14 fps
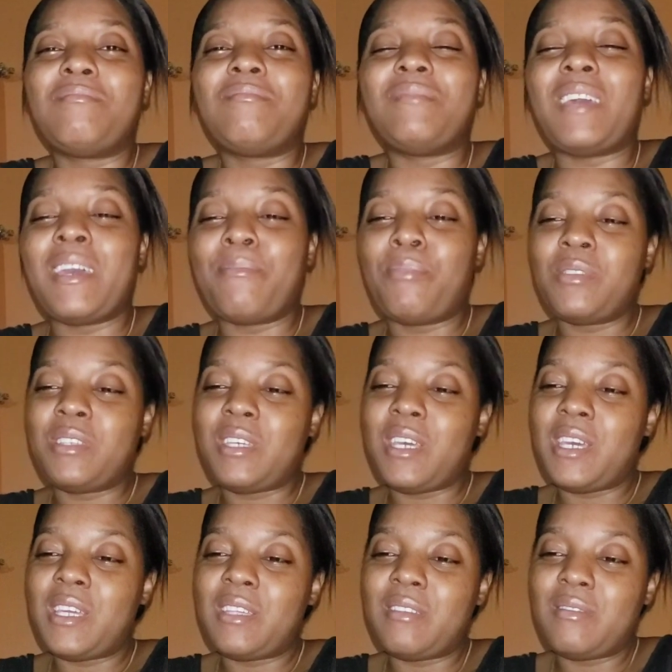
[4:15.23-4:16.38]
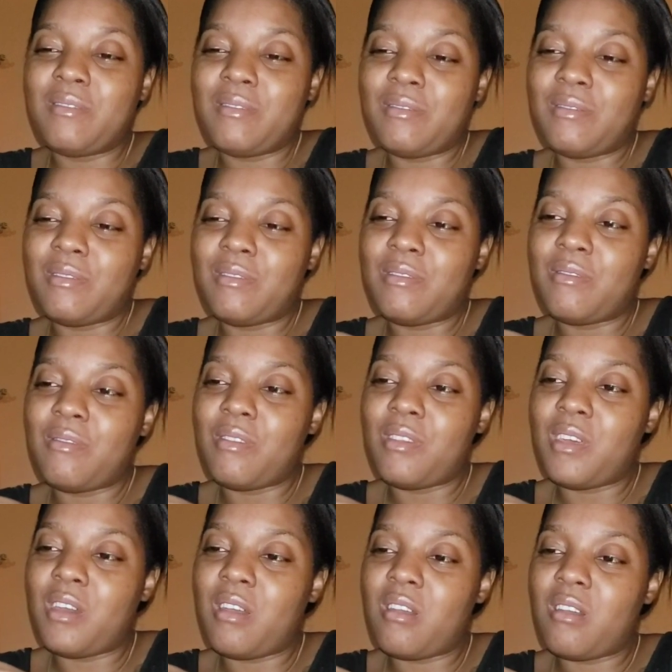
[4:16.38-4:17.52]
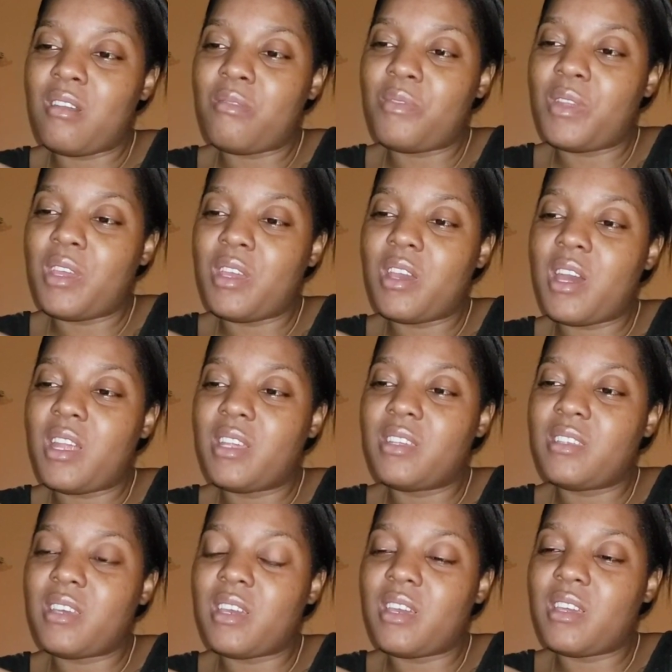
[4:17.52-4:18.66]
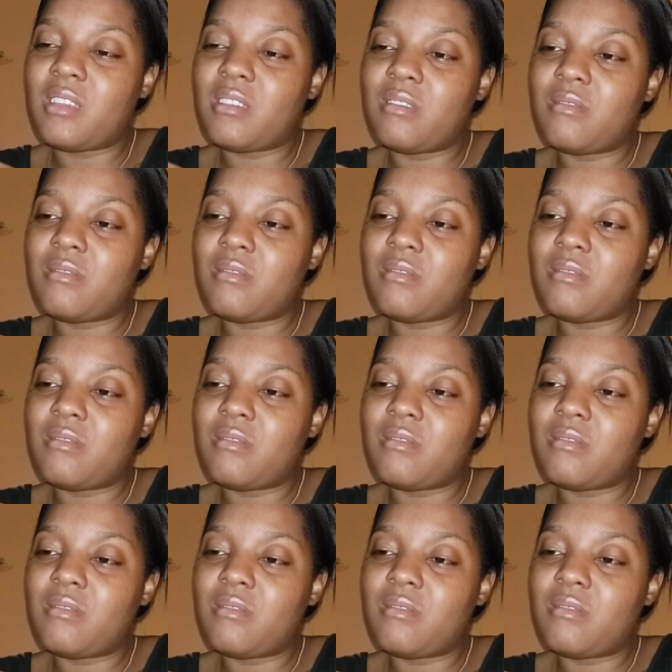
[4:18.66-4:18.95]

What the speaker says: They put in the what do you call this again?